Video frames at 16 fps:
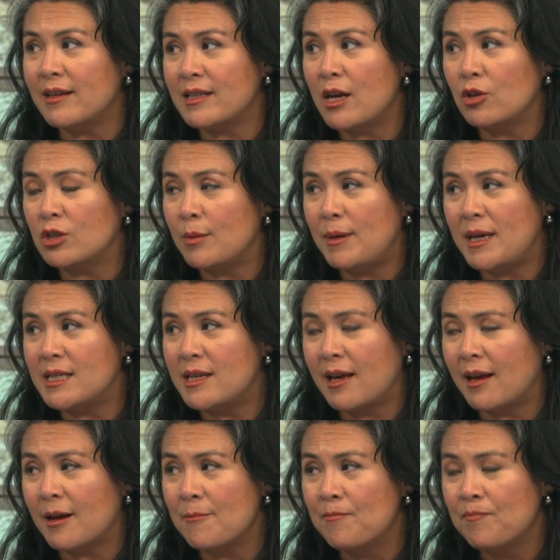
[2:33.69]
Doesn't bode well for
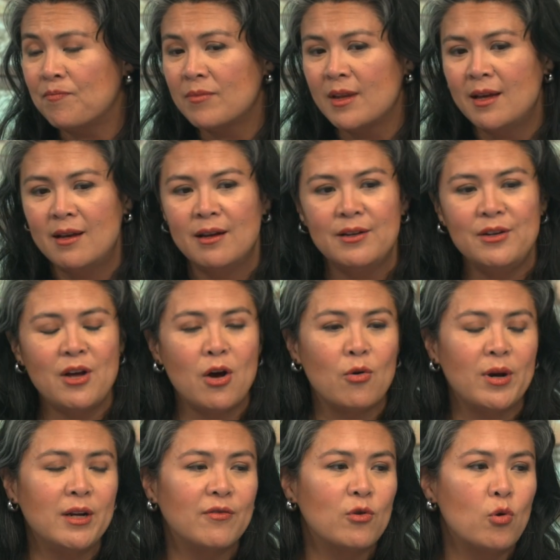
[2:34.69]
the future of the country.
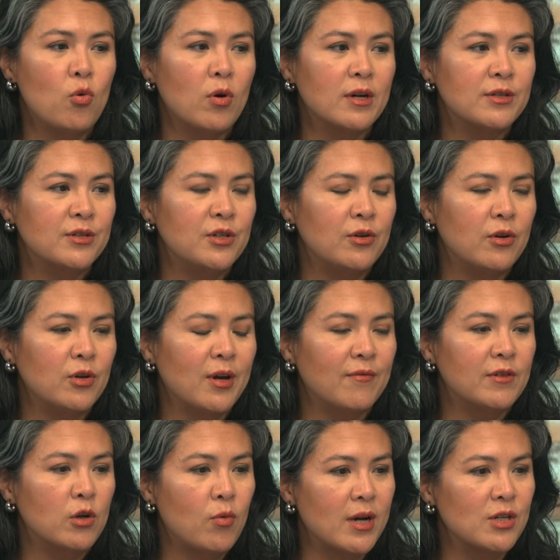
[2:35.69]
No, and of course, you know, you
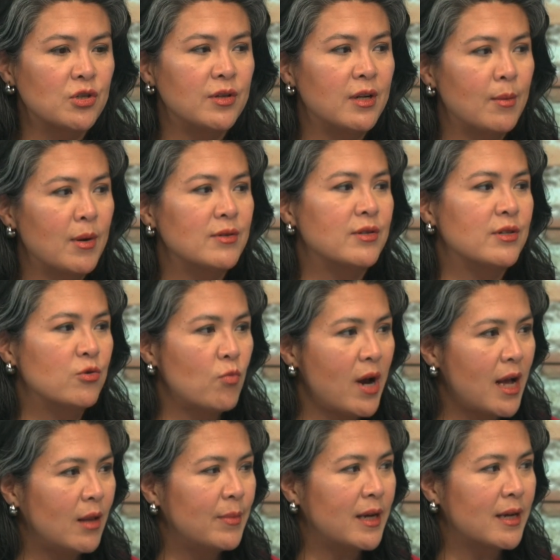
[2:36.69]
have to question the numbers as
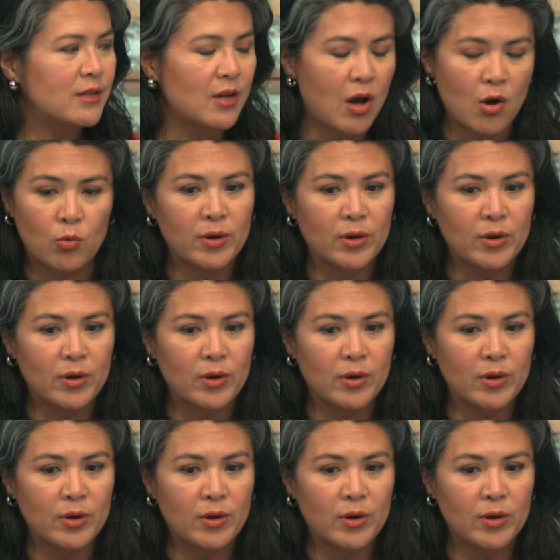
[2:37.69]
well, because